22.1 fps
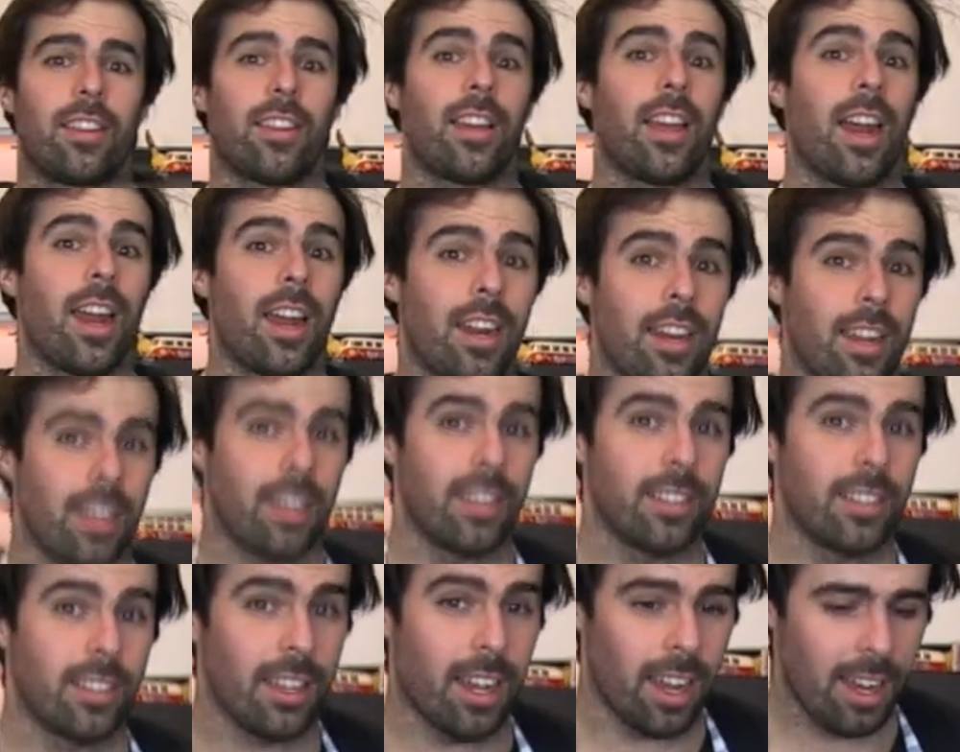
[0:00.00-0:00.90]
That
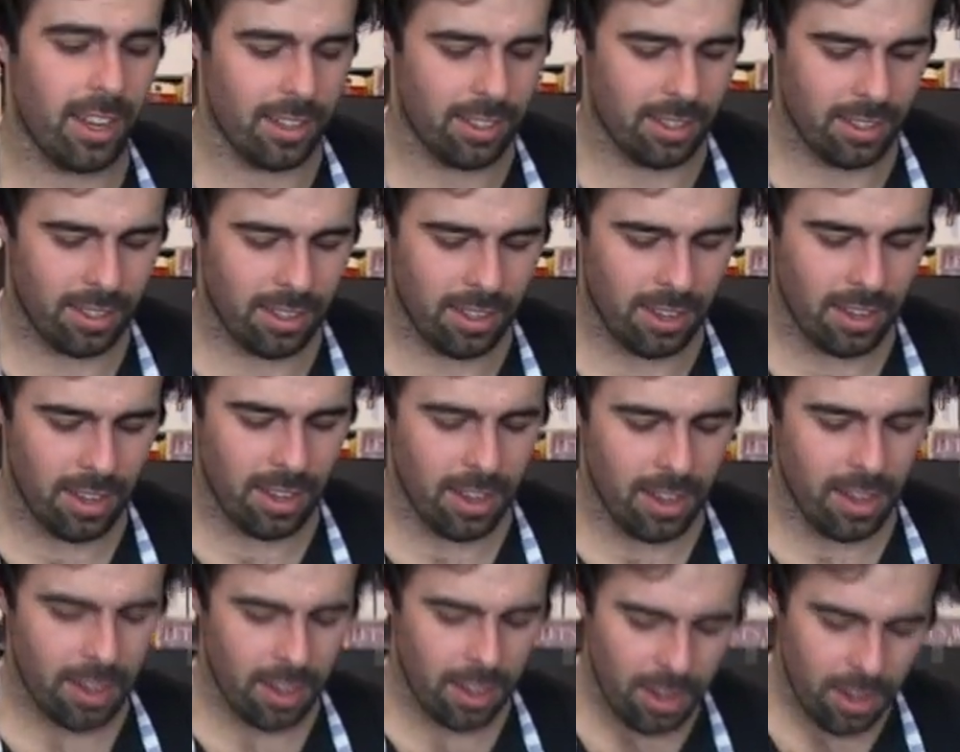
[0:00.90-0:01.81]
is nice.
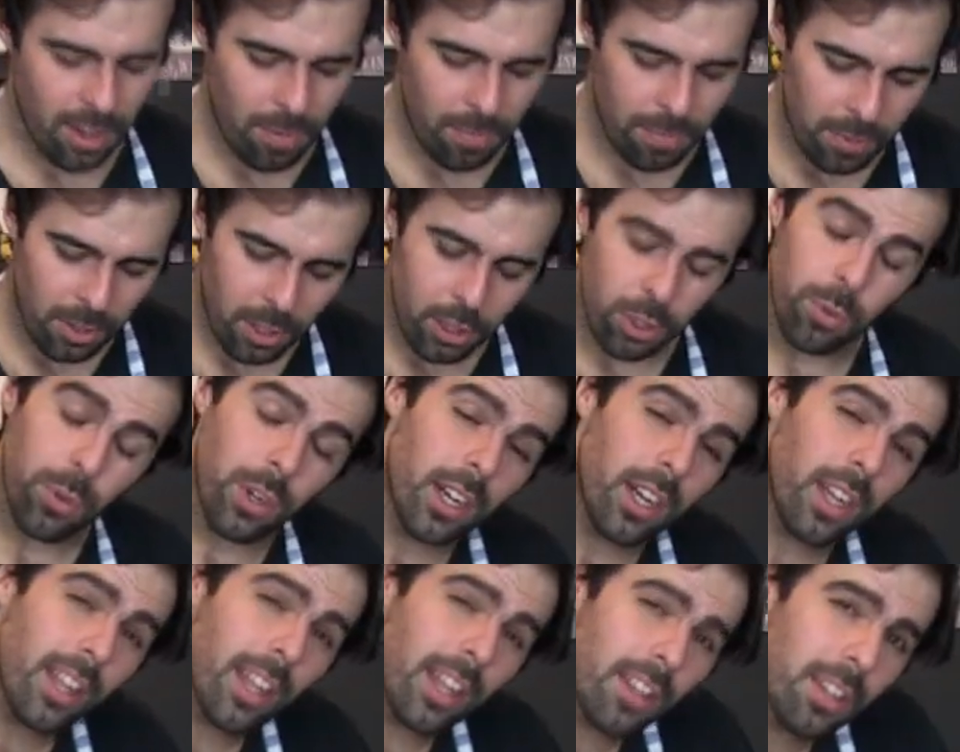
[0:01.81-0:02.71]
So we're
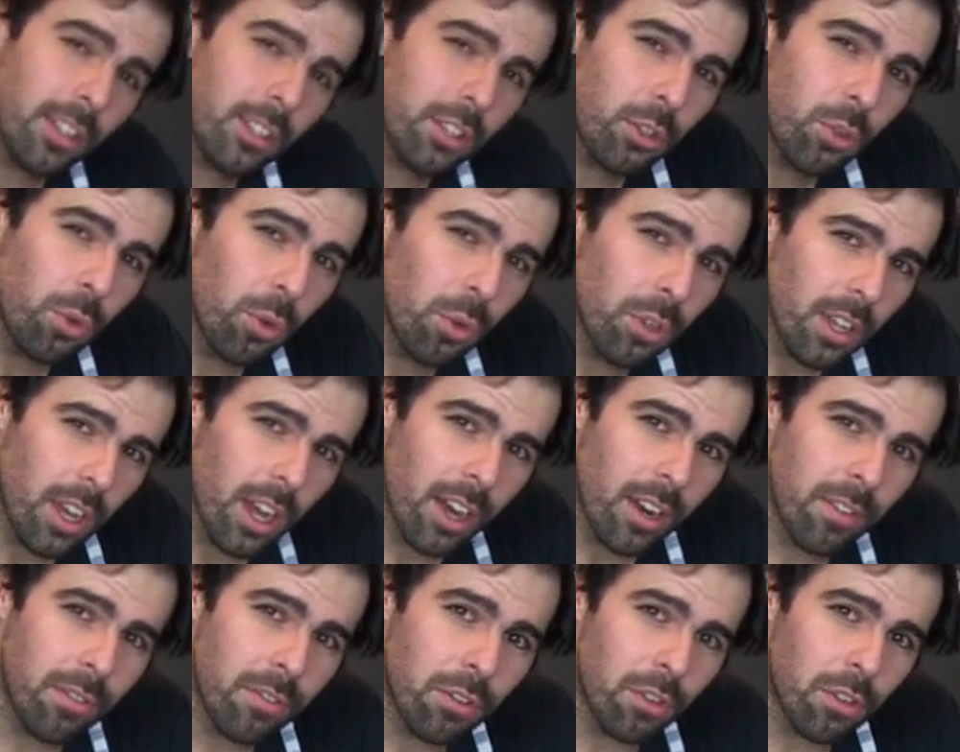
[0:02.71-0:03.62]
gonna let this cool
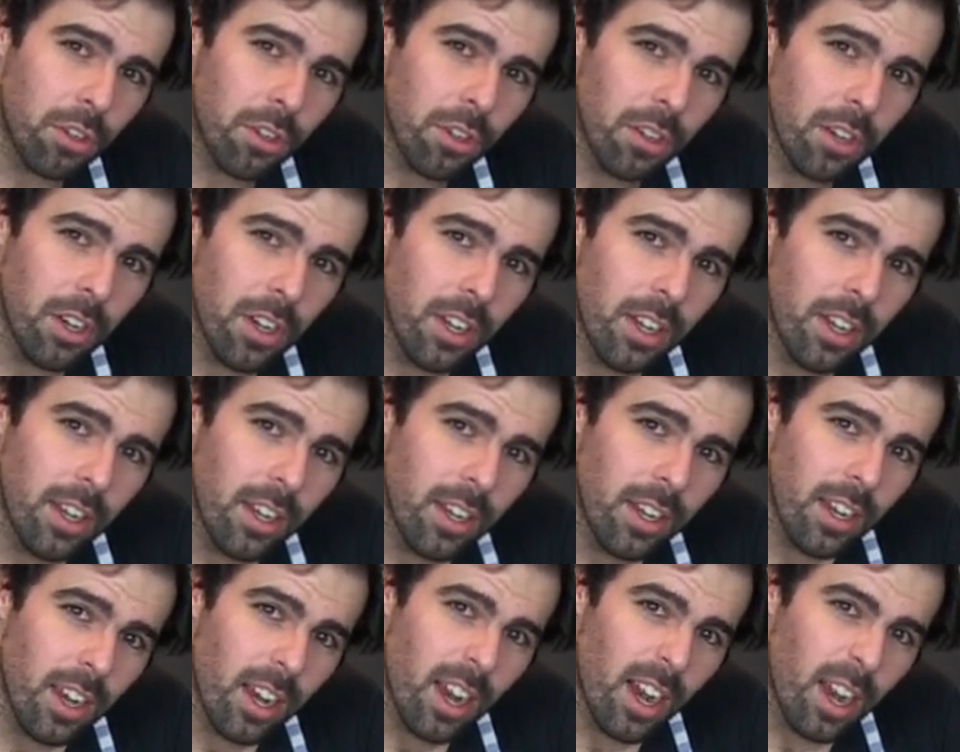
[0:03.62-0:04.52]
down for
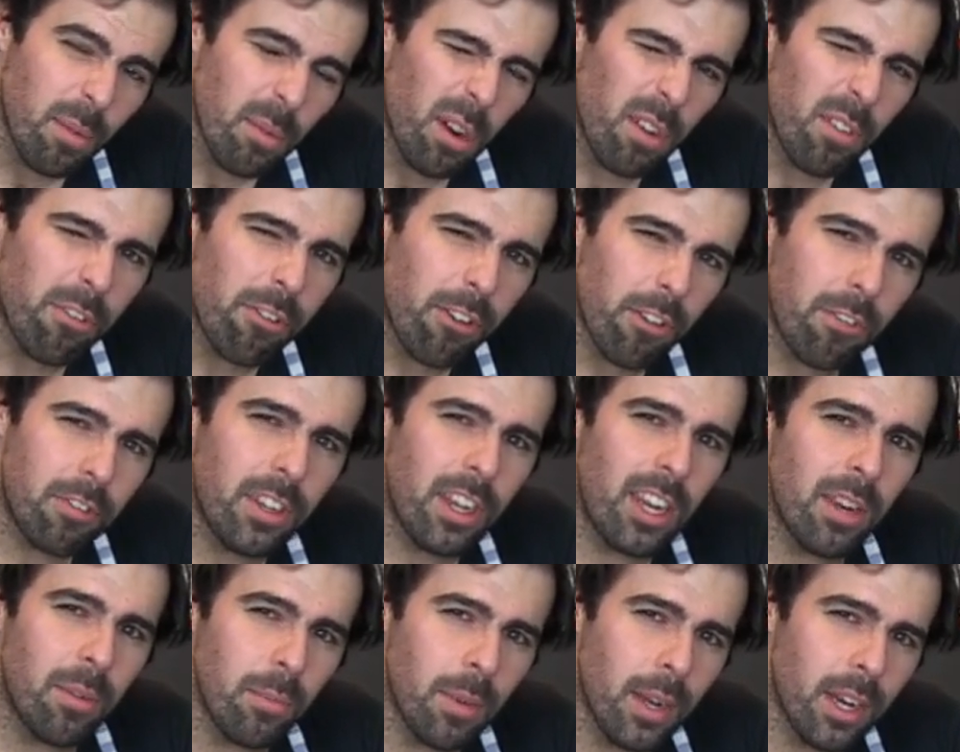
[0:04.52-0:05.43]
about
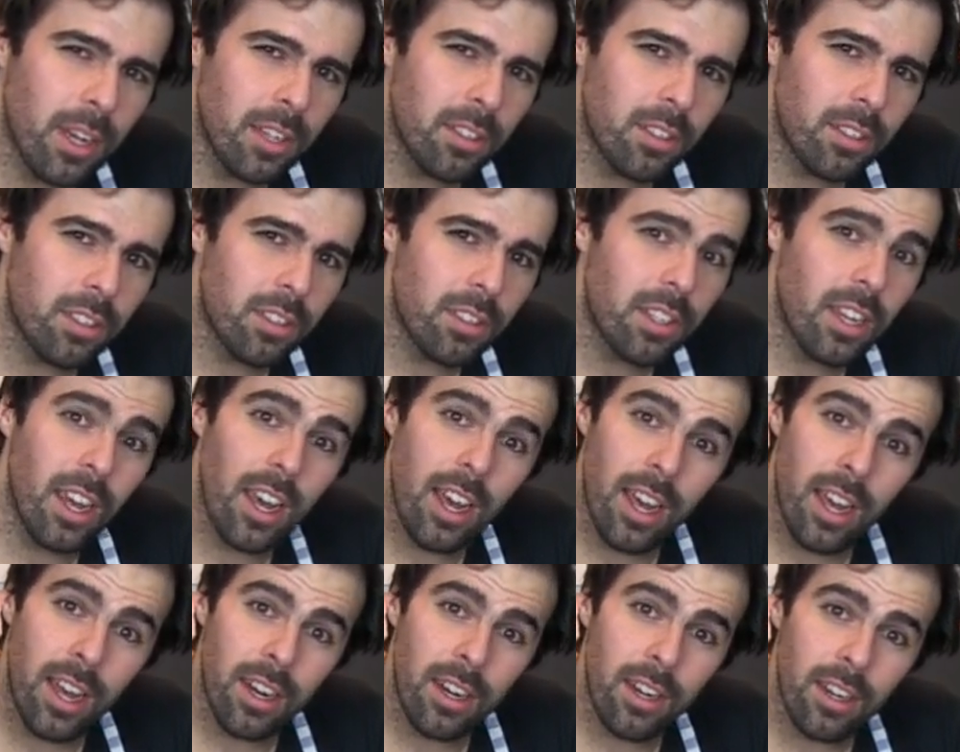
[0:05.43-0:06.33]
15 minutes,
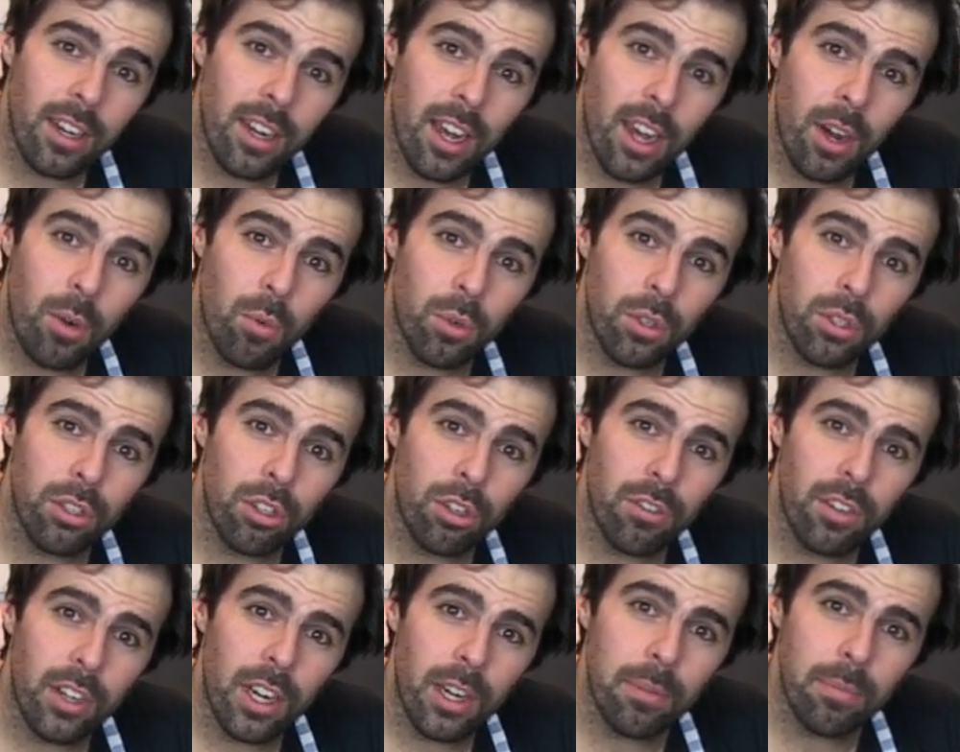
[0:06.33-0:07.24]
and we'll
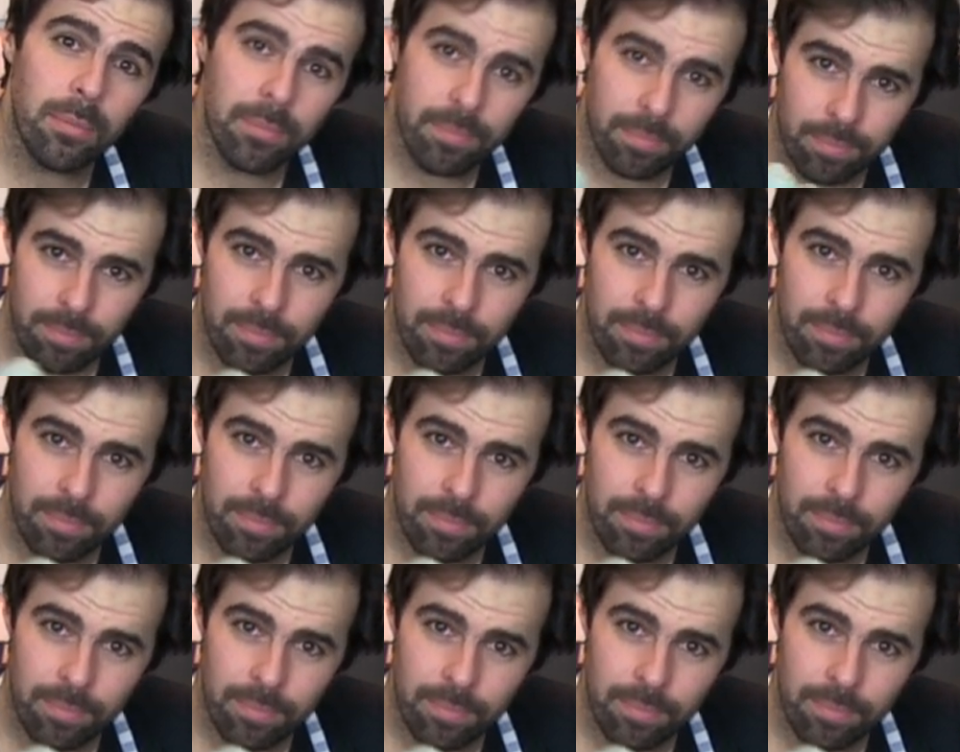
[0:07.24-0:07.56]
serve it up.